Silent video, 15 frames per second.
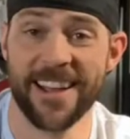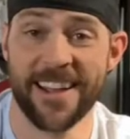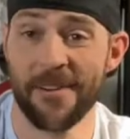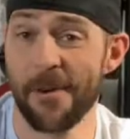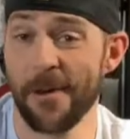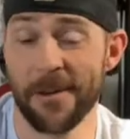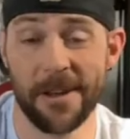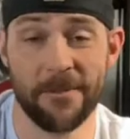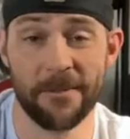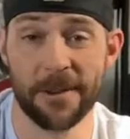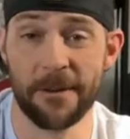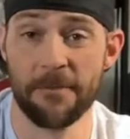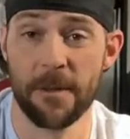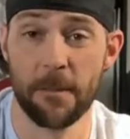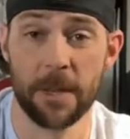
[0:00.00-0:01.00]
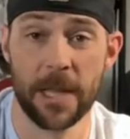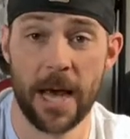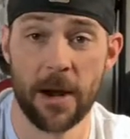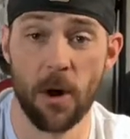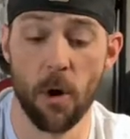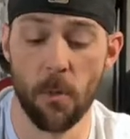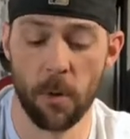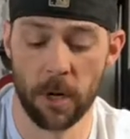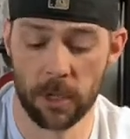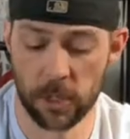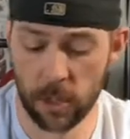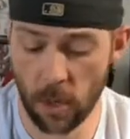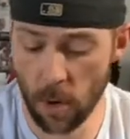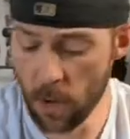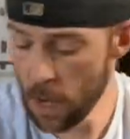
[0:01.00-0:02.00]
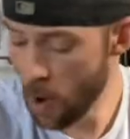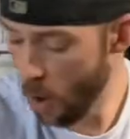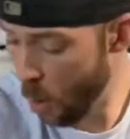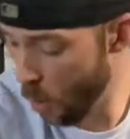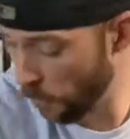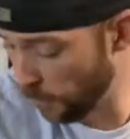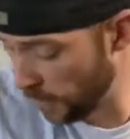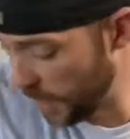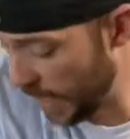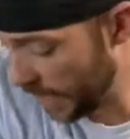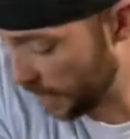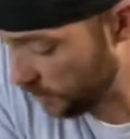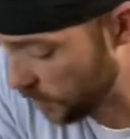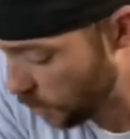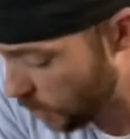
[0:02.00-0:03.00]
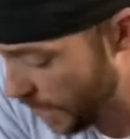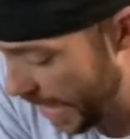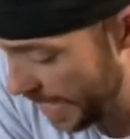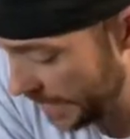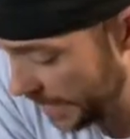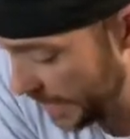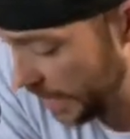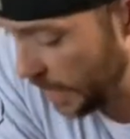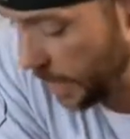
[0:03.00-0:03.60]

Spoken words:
We even give them a lot of homework. So hopefully that gives you an idea